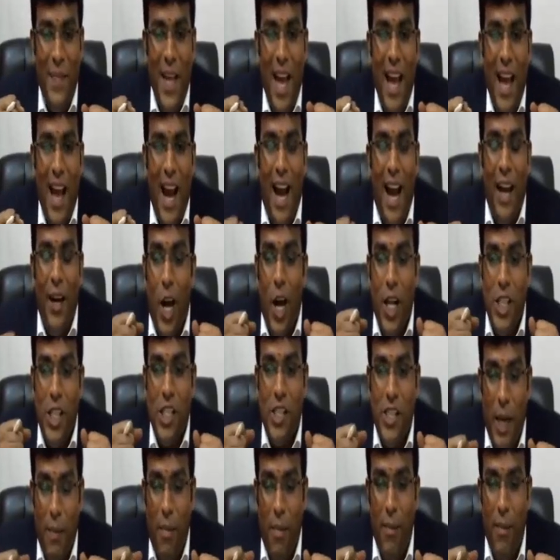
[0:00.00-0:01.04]
and all
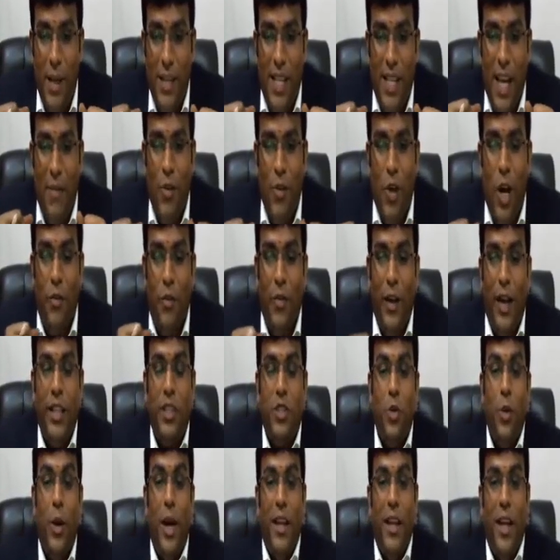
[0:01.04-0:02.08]
state members have got weight
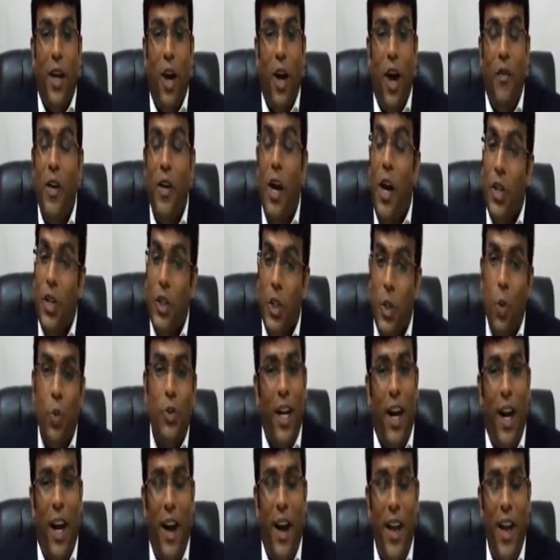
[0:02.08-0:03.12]
together of
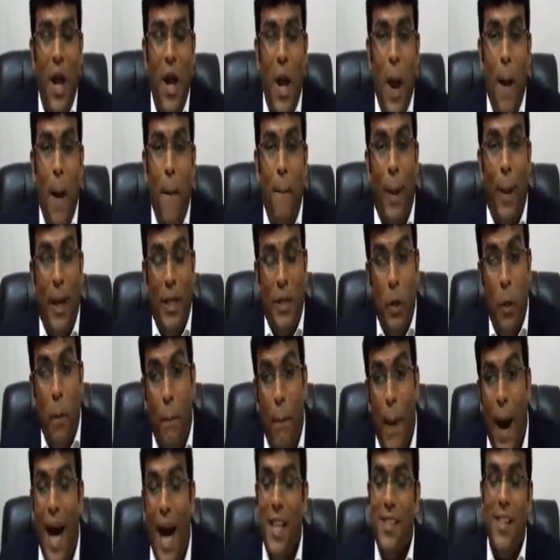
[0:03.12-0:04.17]
2/3. But to
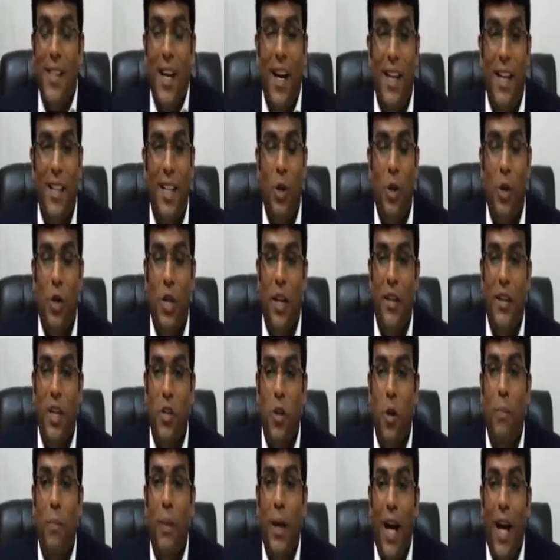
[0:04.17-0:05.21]
pass a resolution, there
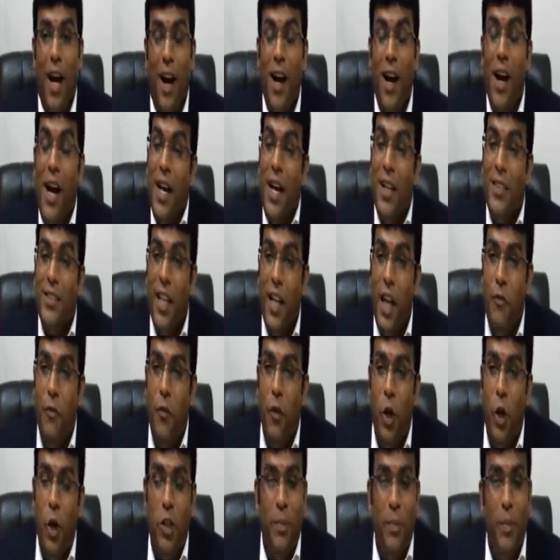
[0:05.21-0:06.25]
should be a
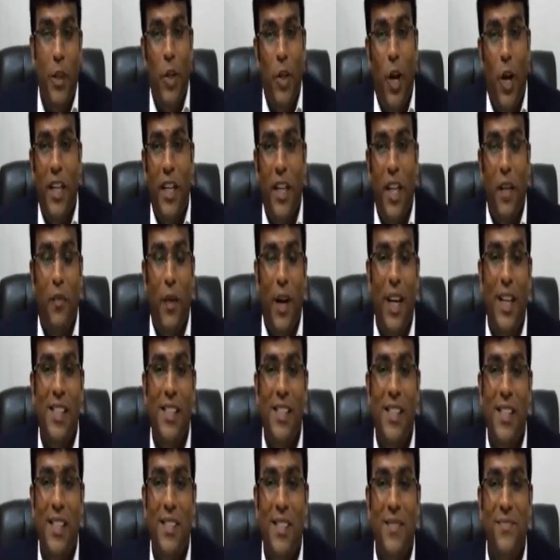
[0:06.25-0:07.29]
3/4 majority,
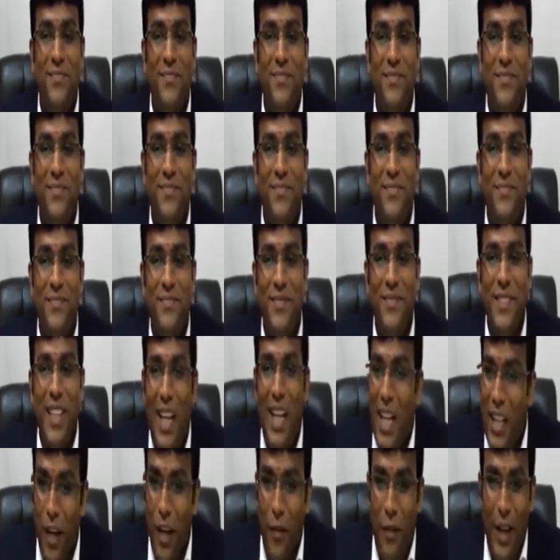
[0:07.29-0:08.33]
friends.
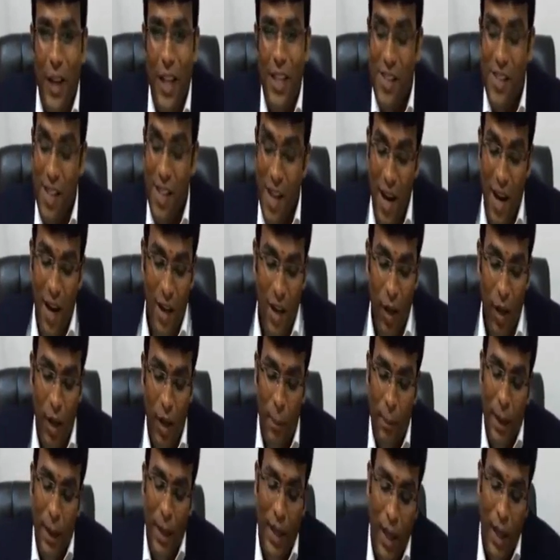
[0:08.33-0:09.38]
Clear, friends? Now let
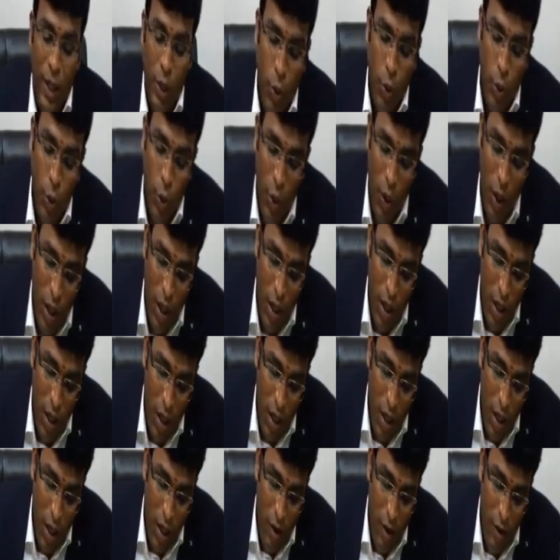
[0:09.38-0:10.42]
me tell you
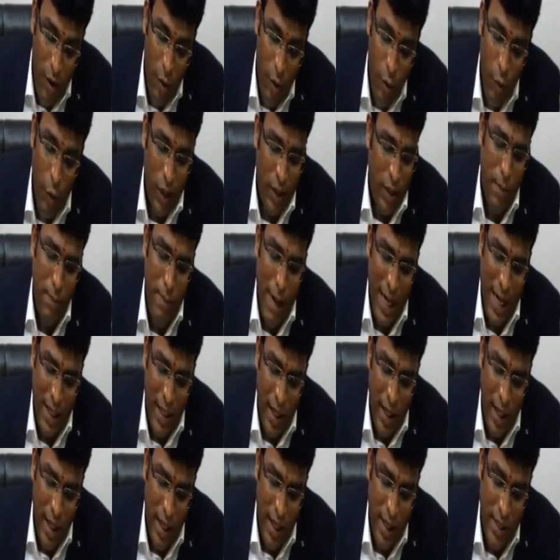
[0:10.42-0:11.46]
what are the
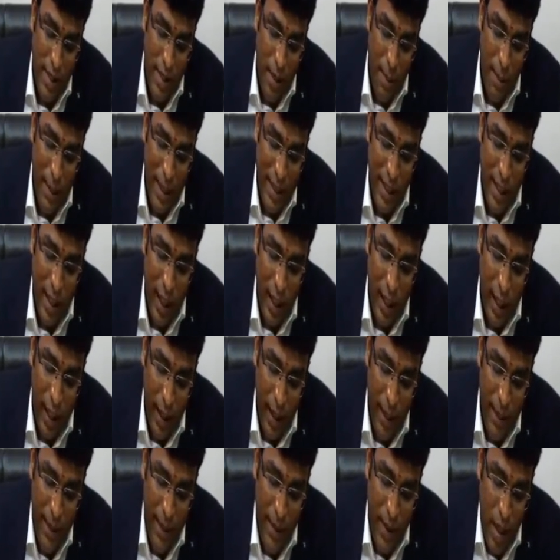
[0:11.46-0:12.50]
matters.
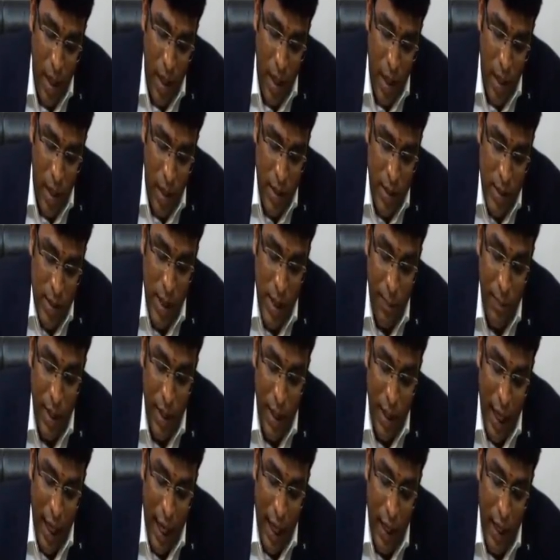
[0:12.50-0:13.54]
Basically, something
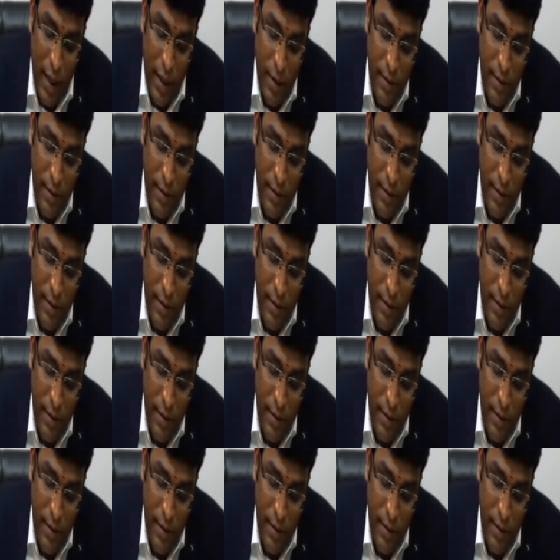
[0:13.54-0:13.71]
like